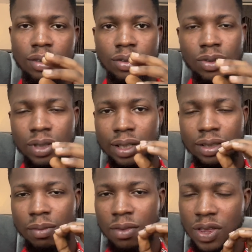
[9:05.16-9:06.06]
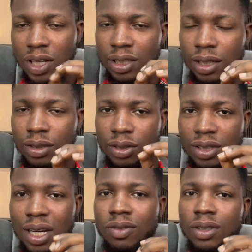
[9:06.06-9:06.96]
So there are some things that you just
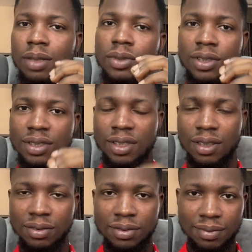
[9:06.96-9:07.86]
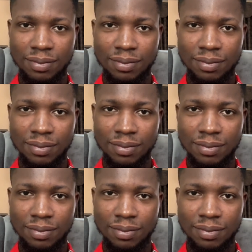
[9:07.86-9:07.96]
have to keep to yourself